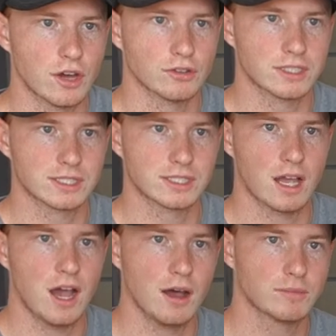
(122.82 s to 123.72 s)
know,
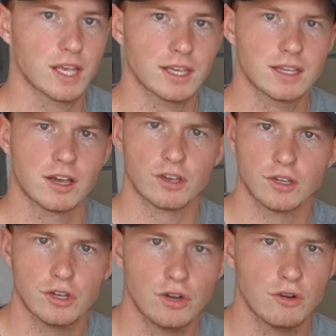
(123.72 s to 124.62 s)
just um, taking a
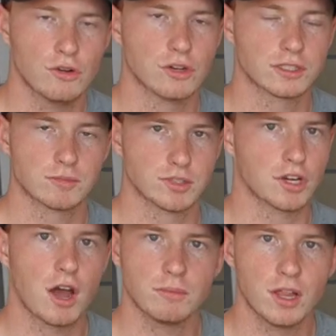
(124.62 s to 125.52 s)
G U or some
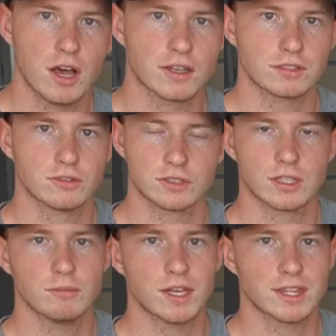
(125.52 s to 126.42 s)
shot blocks or
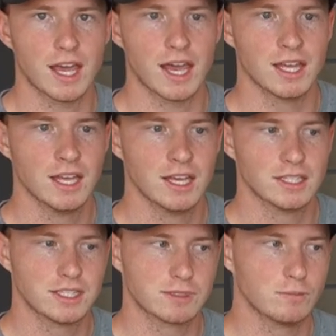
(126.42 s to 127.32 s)
something like
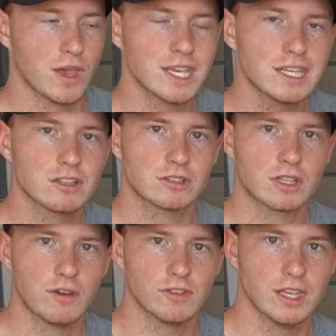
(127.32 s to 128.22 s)
that. Just making
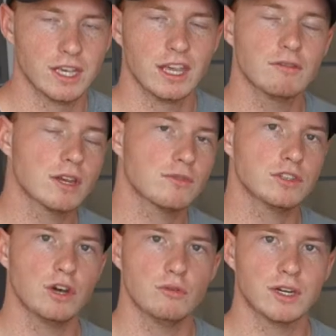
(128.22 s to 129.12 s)
yourself eat, even if you
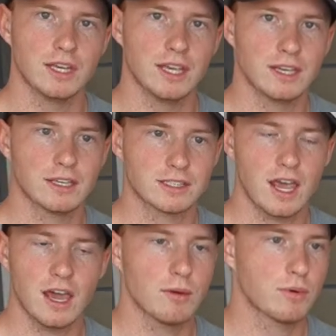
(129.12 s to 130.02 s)
don't want to eat. Because
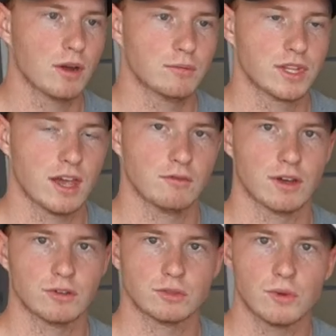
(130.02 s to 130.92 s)
I had a problem with that when
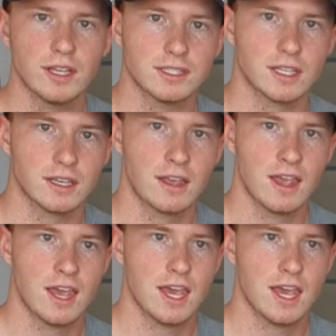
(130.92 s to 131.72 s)
I was racing.